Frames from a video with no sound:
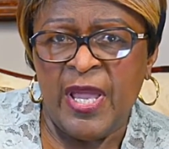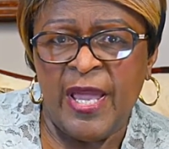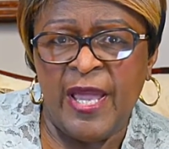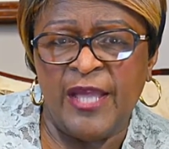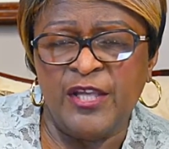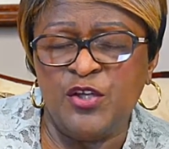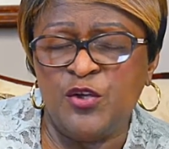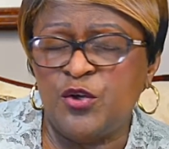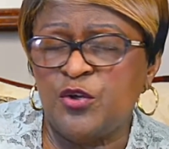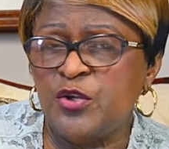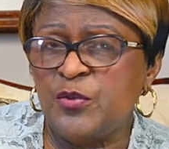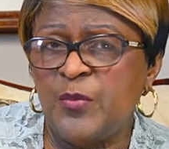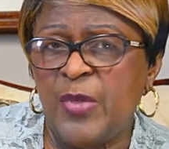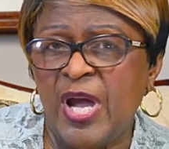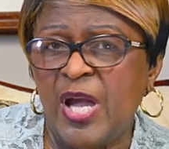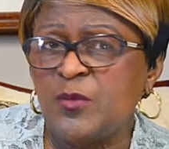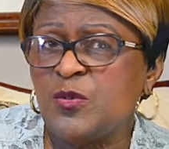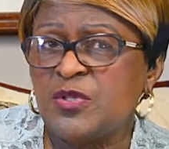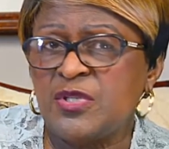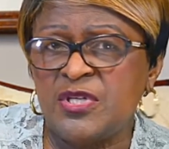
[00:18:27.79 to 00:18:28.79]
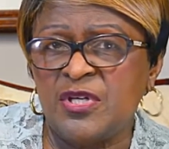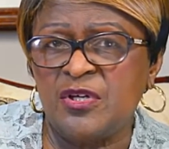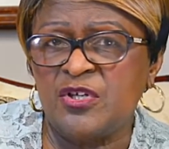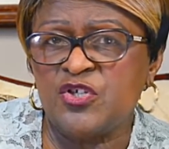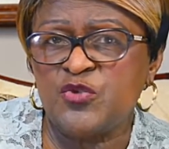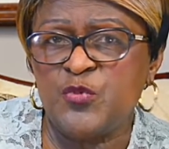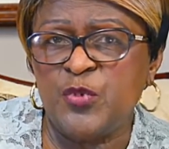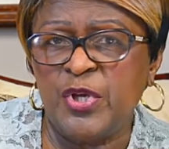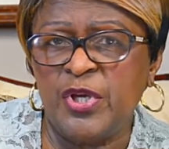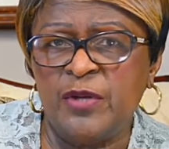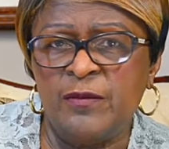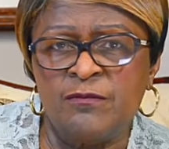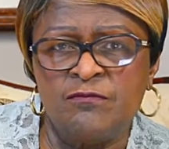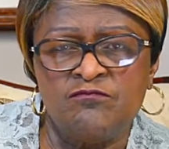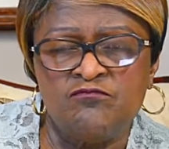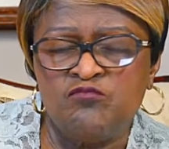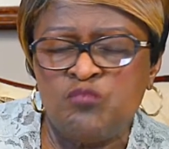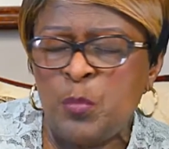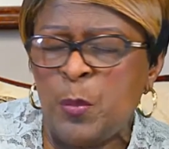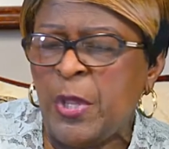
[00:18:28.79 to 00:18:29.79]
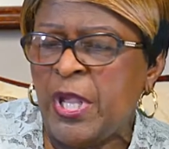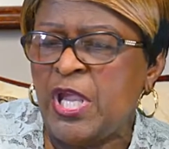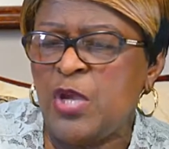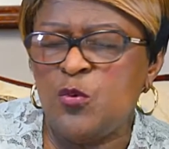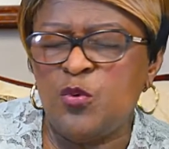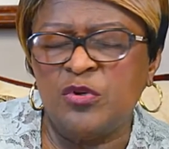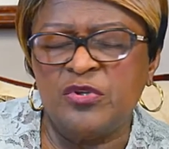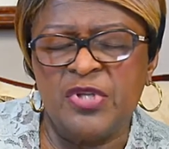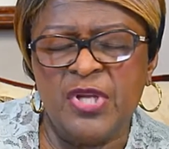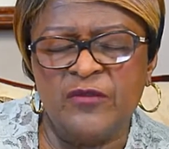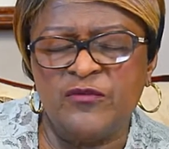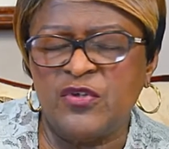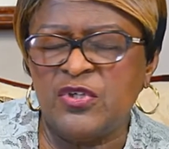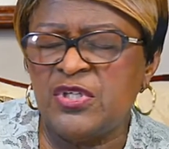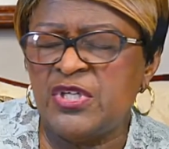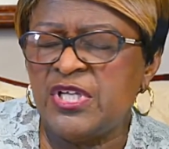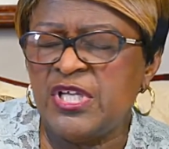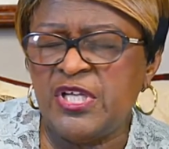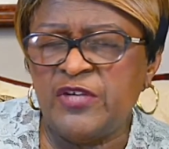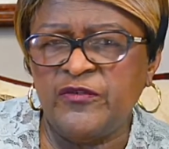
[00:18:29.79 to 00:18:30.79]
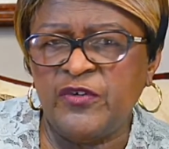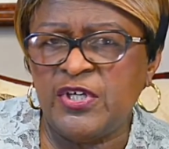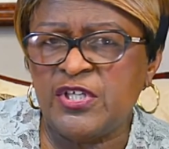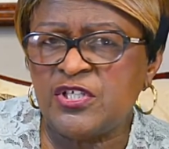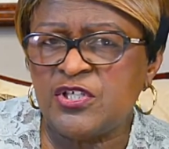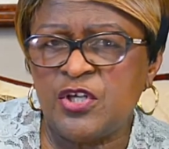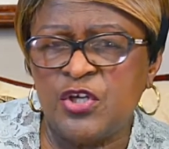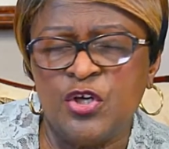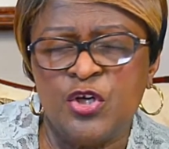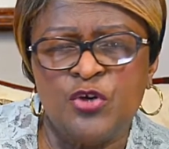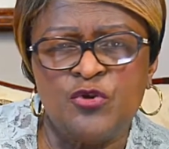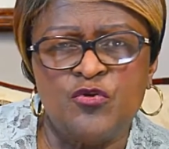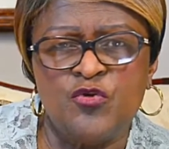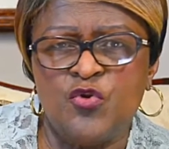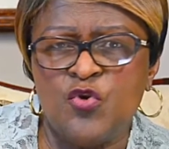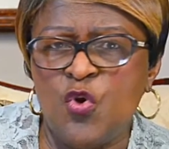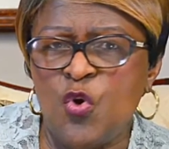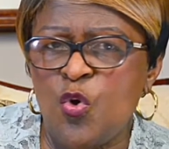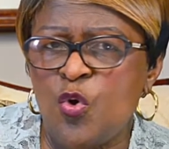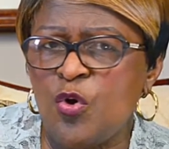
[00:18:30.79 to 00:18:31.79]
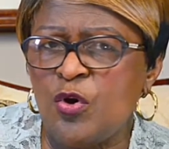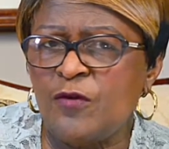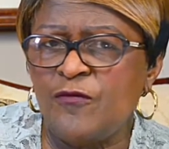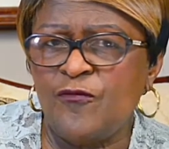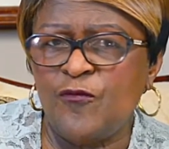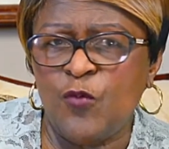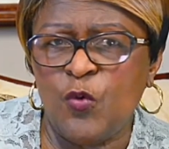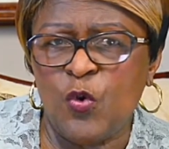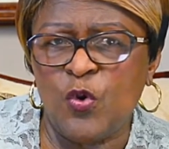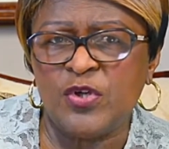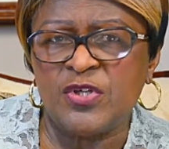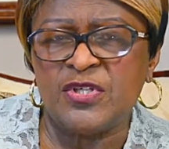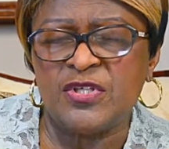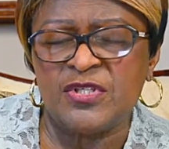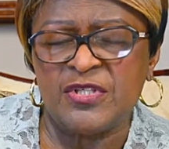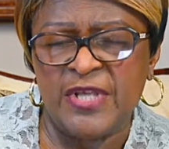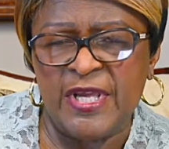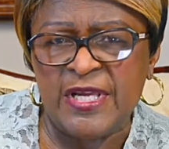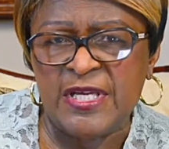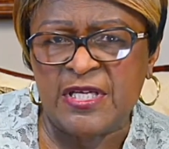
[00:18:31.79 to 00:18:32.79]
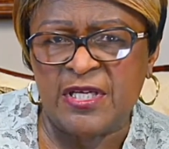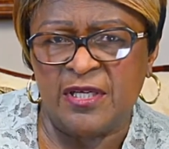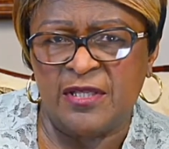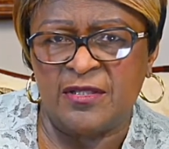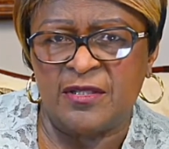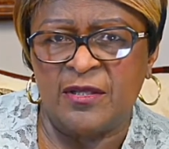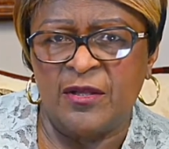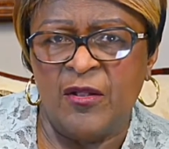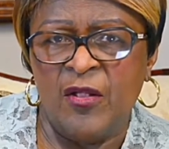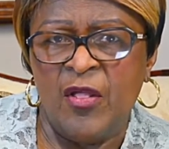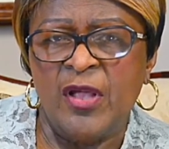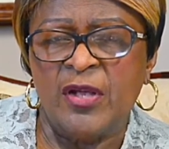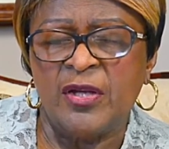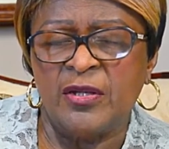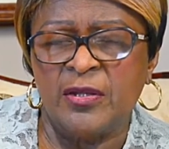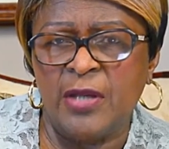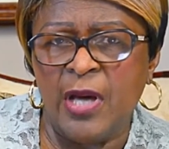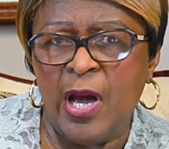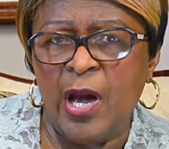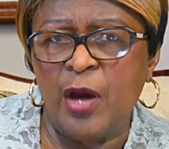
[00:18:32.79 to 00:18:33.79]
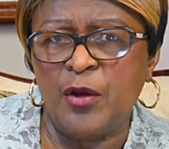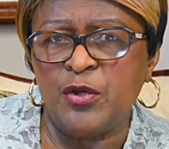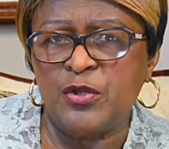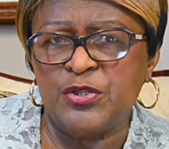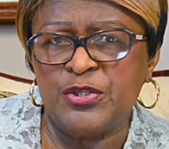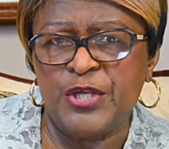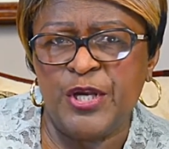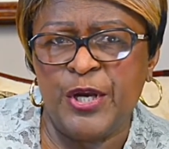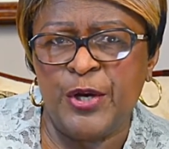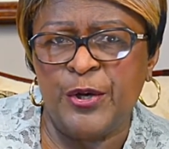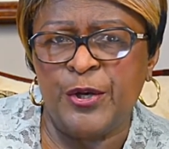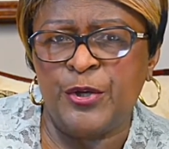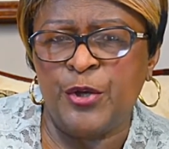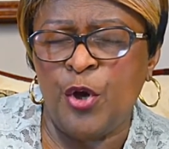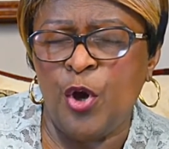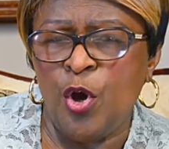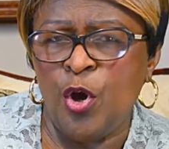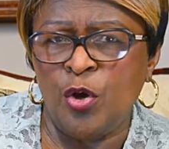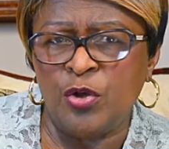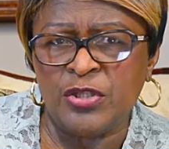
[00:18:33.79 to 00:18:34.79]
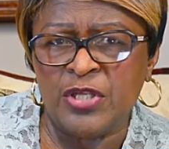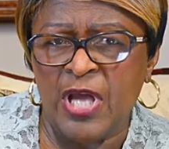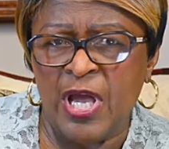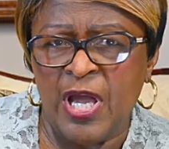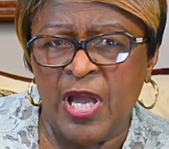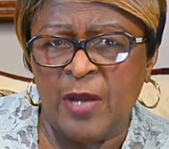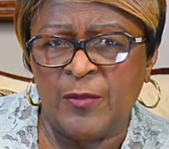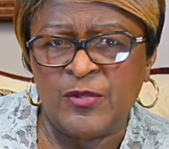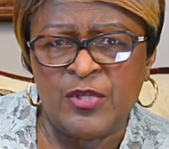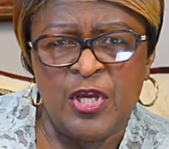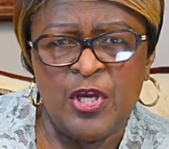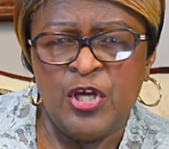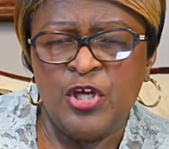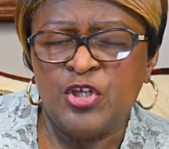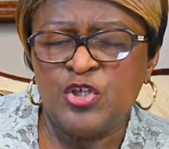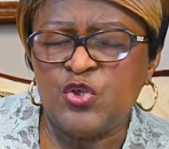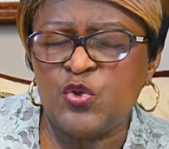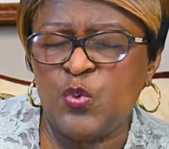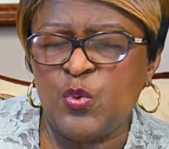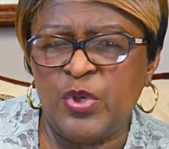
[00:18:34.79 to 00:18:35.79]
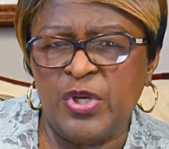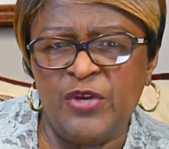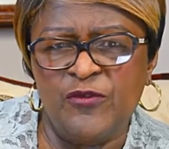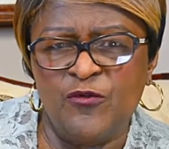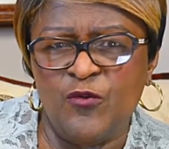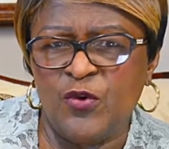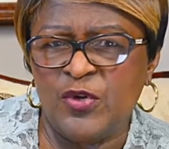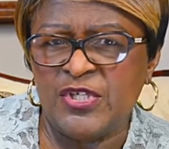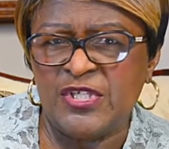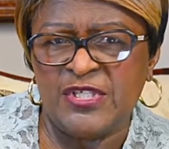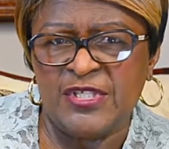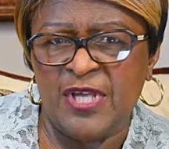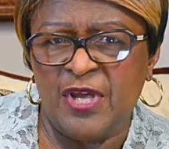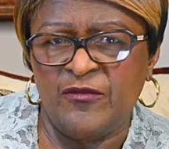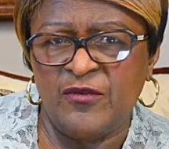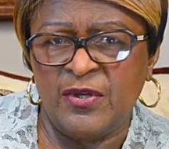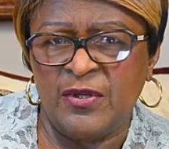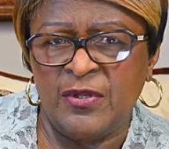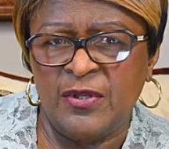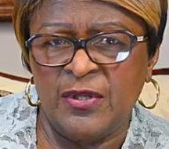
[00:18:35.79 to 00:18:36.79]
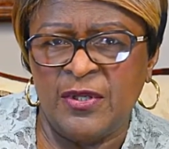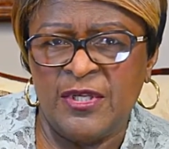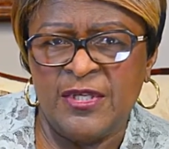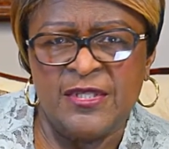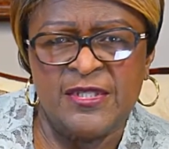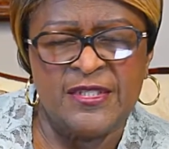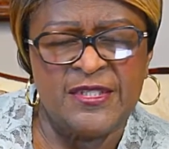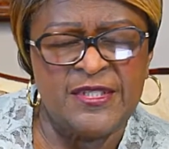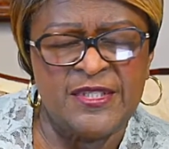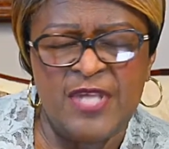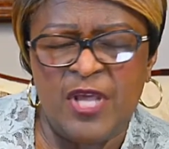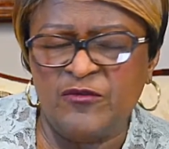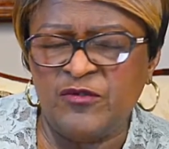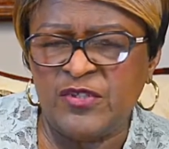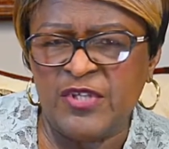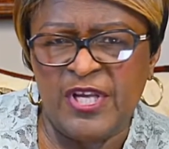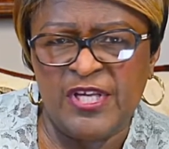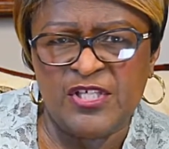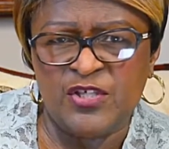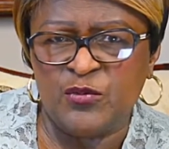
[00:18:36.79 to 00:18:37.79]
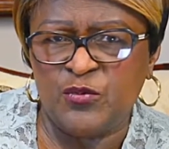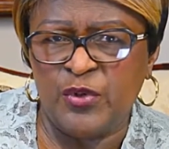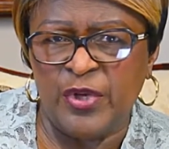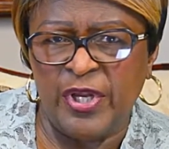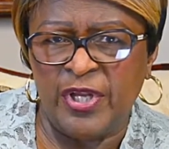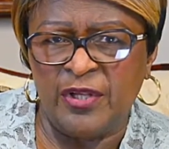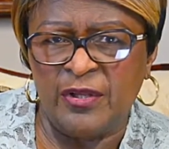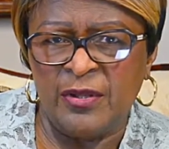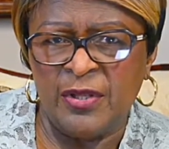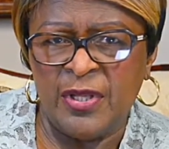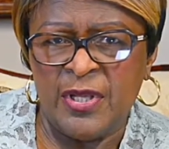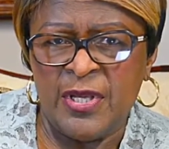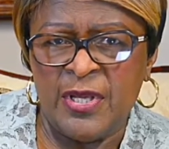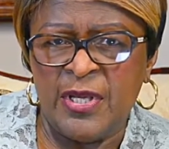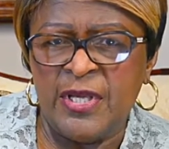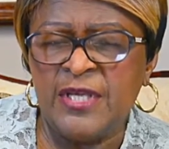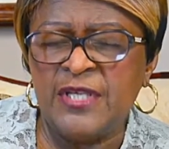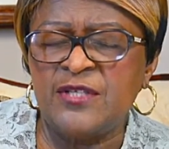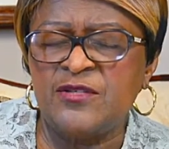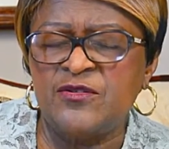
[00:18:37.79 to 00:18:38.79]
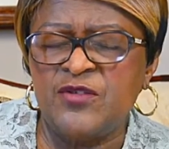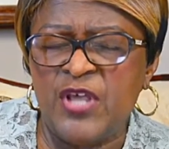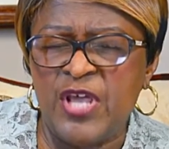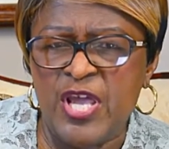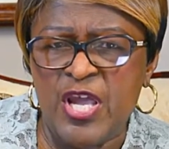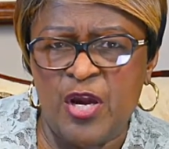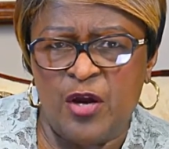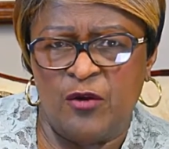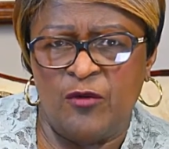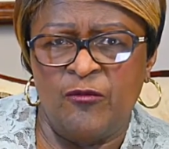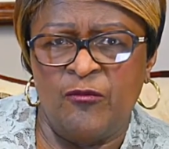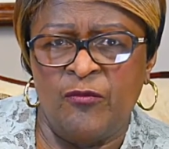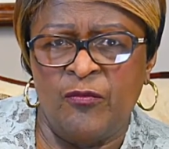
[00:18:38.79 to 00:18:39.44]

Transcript: And you know, the Bible tells me he will never leave us nor forsake us. God is there at all times, 24/7, 7 days a week. He's there.